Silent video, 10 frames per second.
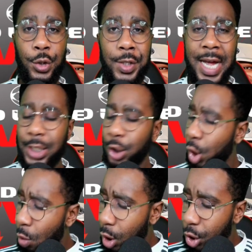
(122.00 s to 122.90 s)
United.
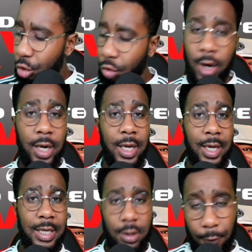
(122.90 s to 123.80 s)
You are struggling
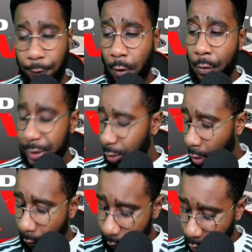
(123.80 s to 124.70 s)
against the Forest
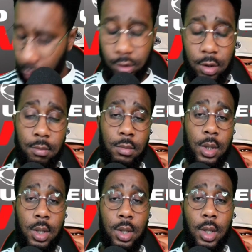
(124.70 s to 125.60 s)
of Nottingham.
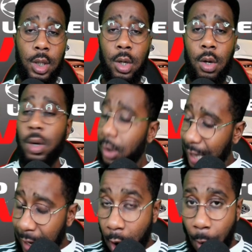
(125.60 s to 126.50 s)
You know,
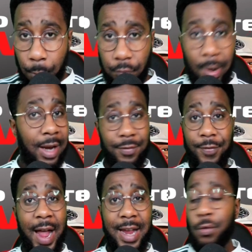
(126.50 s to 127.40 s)
they are play,
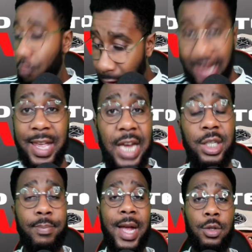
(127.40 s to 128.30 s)
fighting
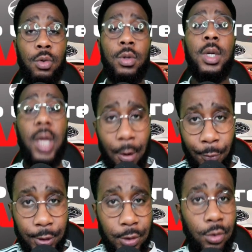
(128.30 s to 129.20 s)
relegation battle, and
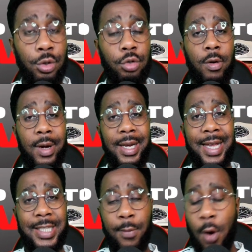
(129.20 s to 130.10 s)
we're still struggling
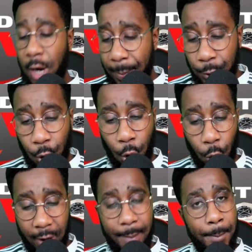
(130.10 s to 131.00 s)
against them. Unable to
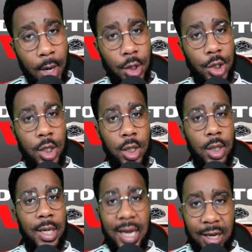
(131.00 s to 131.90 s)
create much
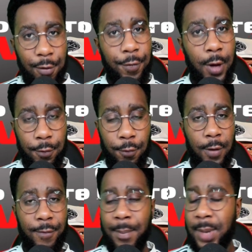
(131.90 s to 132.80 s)
in the first
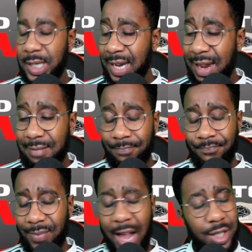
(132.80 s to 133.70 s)
45 minutes. And then
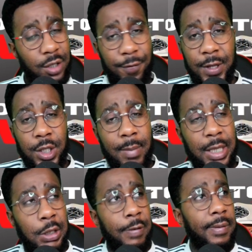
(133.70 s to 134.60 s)
I just think to
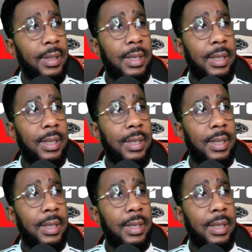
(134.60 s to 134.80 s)
myself,